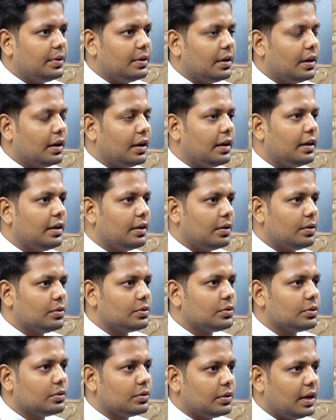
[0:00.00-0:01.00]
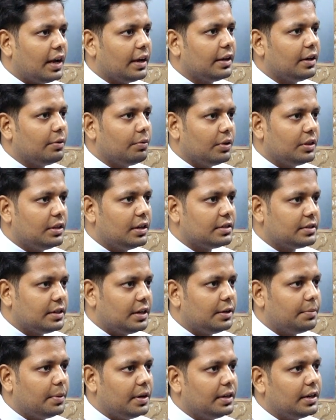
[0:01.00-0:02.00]
I also agree with that
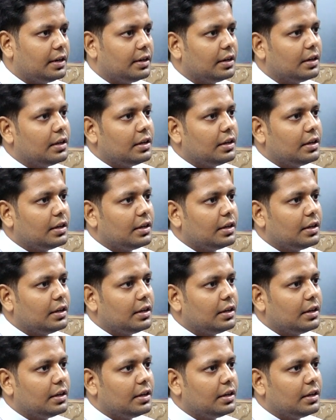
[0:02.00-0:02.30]
statement that